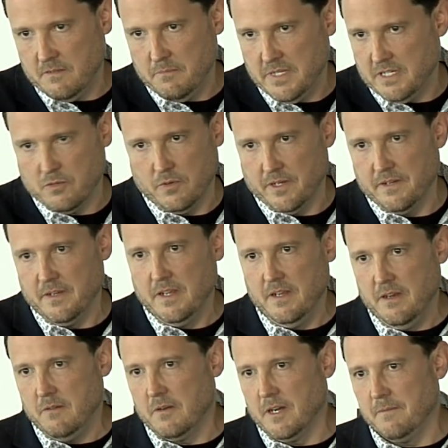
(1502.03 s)
Bitcoin,
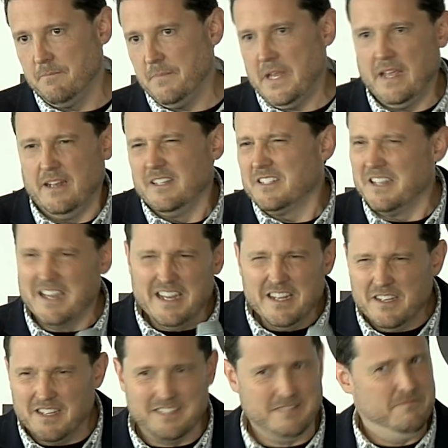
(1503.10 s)
right? And
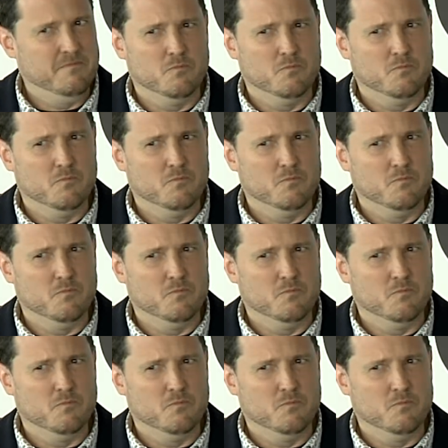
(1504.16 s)
it's